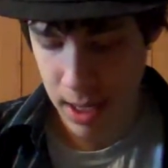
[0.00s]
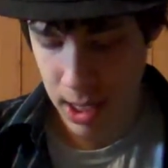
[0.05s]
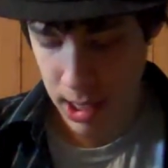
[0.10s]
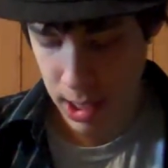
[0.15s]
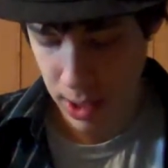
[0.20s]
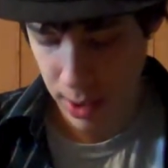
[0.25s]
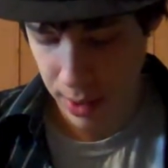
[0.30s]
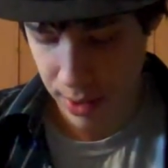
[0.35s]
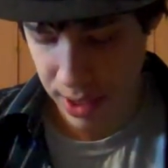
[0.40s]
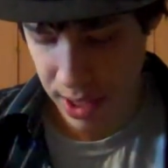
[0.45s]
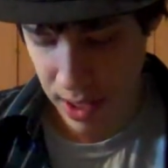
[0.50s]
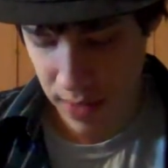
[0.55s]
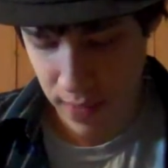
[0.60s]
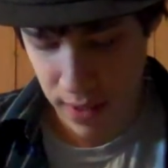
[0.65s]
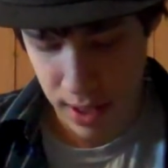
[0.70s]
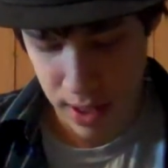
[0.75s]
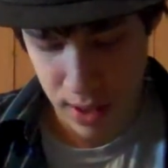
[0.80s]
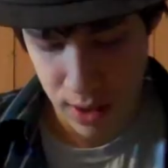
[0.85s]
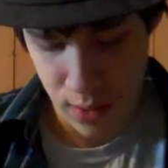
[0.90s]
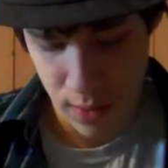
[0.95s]
Little
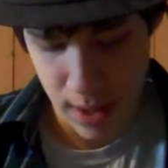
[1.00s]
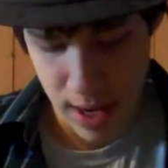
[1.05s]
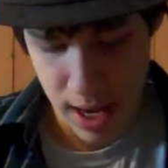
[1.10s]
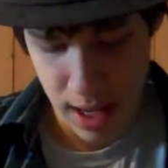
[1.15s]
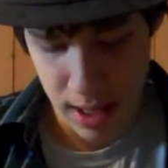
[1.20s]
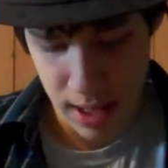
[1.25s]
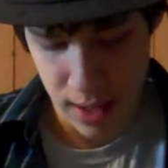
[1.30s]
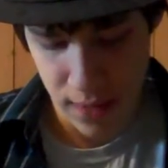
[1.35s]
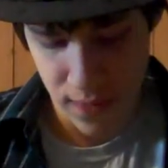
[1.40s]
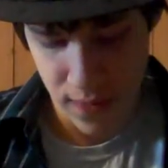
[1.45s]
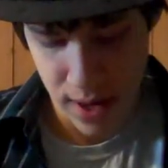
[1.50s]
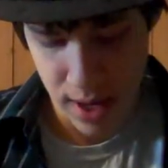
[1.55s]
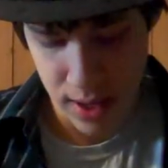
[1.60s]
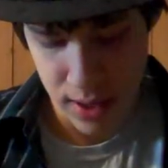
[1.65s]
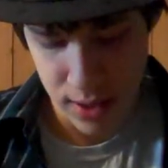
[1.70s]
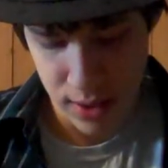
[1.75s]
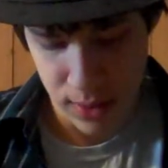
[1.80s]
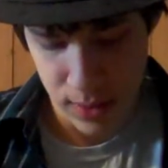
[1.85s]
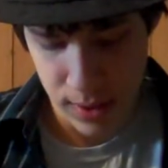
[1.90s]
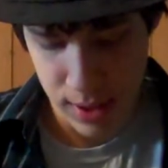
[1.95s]
Deviants, Reality
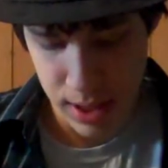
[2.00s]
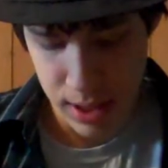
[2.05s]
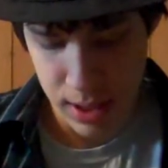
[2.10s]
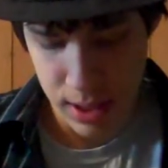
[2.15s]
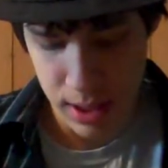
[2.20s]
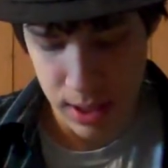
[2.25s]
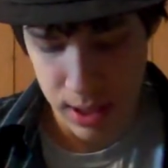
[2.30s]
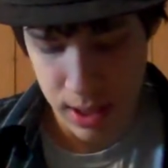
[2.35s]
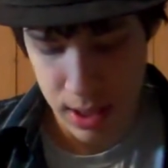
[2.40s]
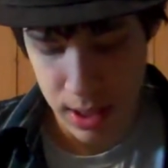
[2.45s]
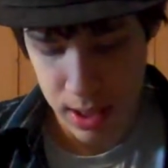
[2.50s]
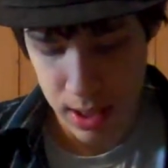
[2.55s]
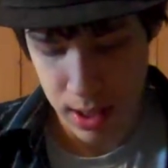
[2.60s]
Fighters, Resistance,